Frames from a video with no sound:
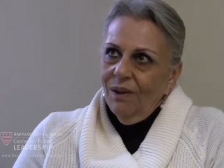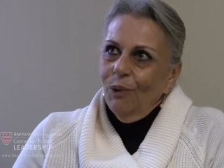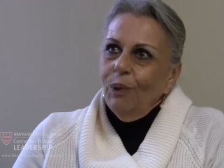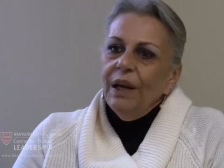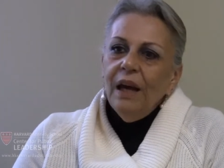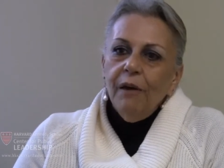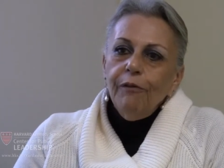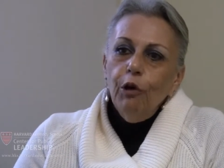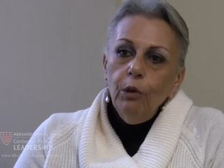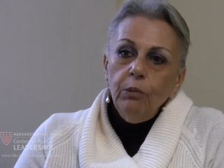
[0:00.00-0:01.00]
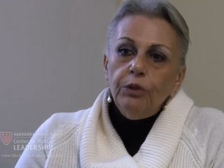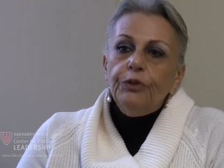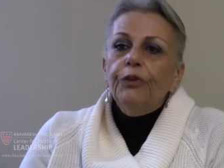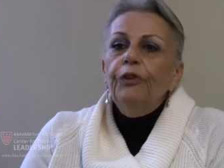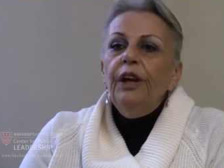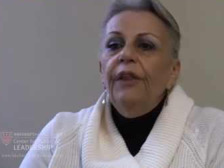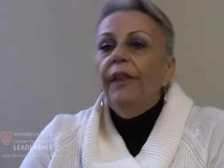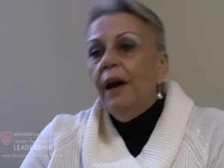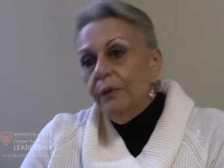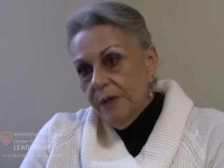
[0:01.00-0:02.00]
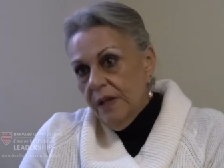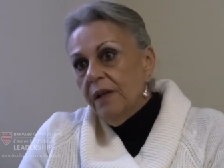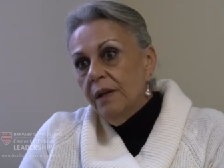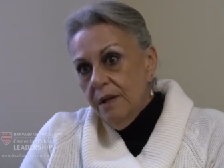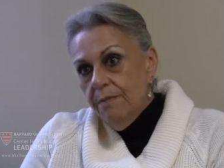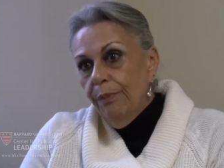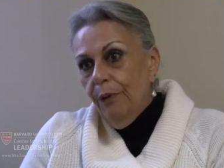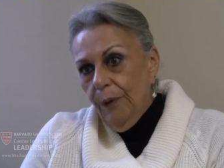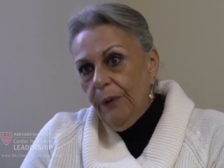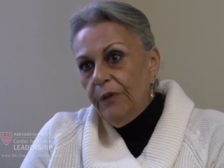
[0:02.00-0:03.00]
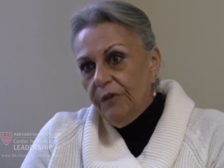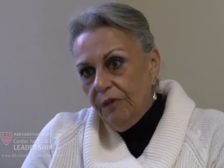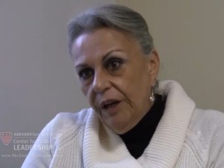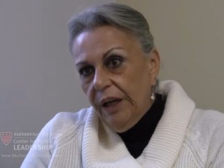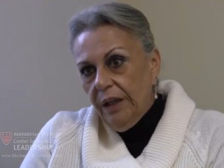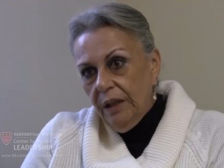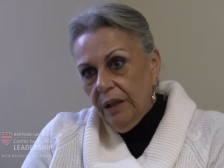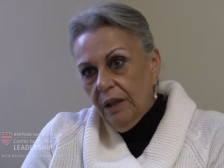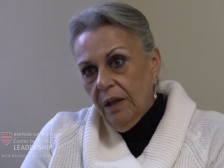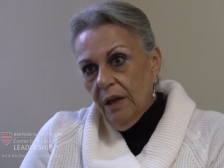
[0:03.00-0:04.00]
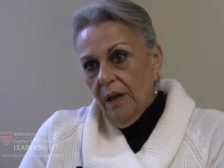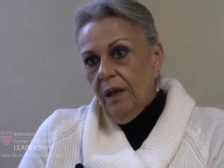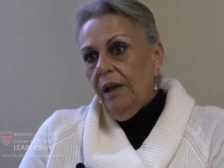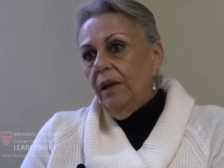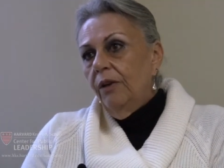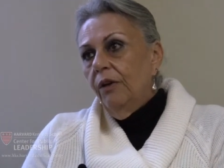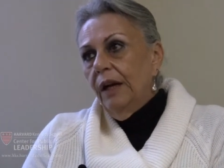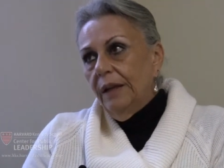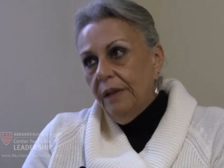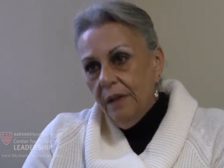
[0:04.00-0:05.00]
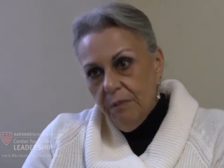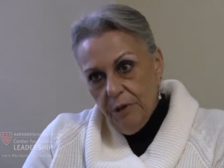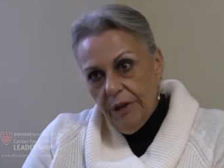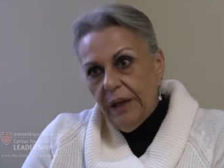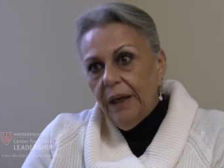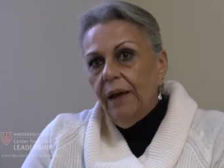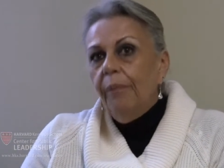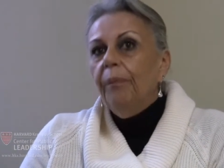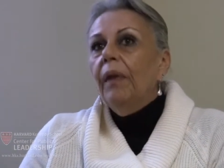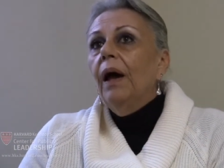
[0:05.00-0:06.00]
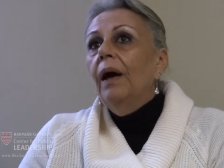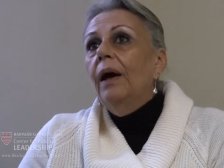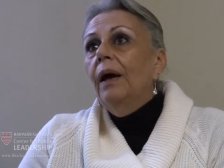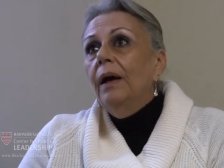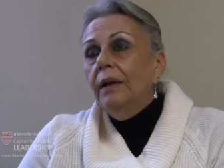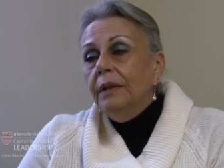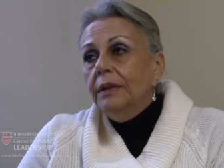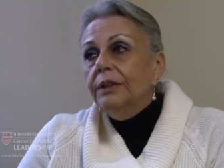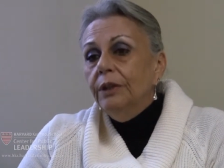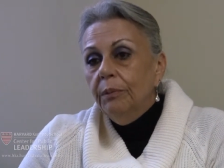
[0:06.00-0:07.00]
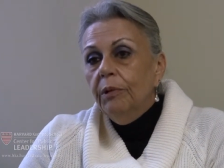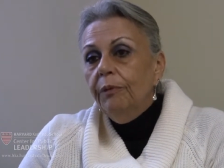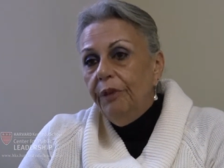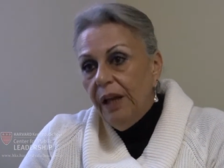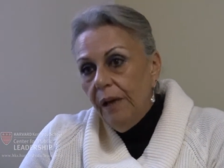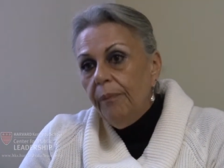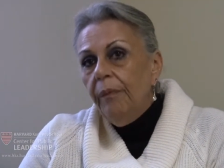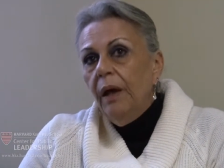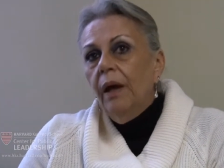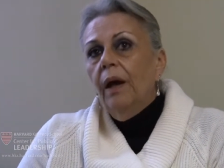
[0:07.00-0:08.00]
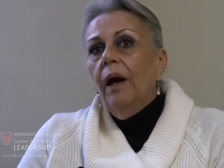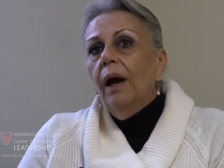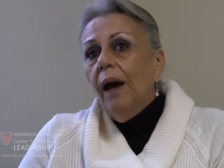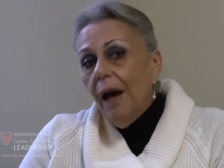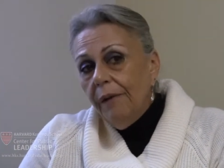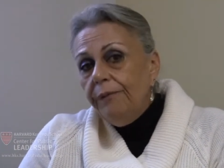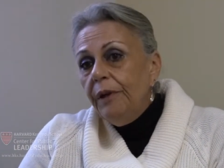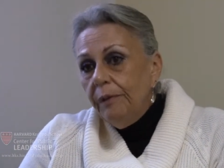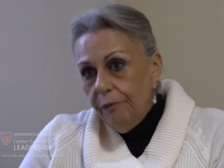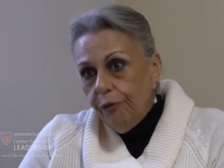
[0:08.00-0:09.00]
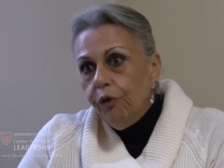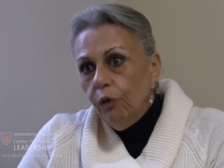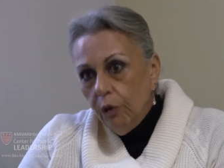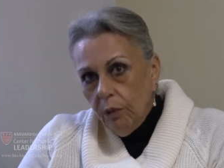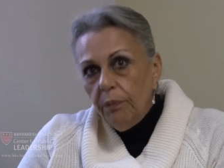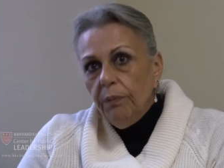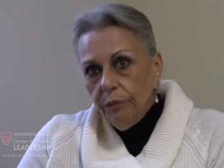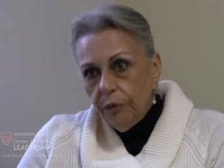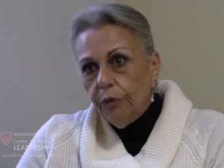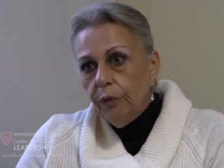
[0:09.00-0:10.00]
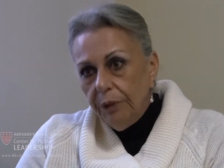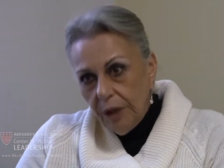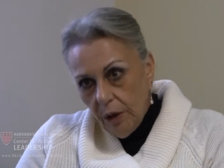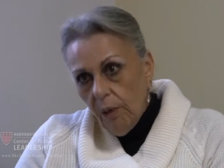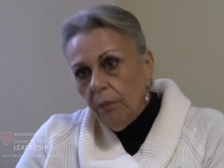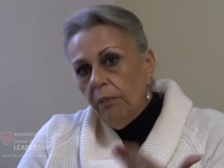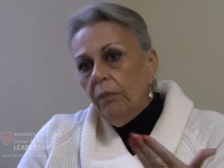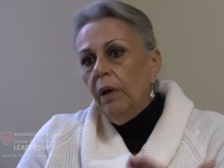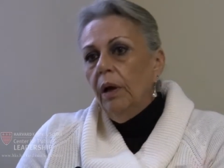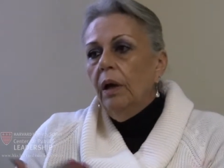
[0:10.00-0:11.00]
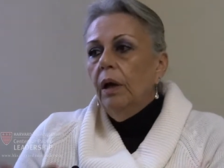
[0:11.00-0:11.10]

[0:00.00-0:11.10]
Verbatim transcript: we have almost three thousand boys trained in all Latin America, and some of them have been formed to become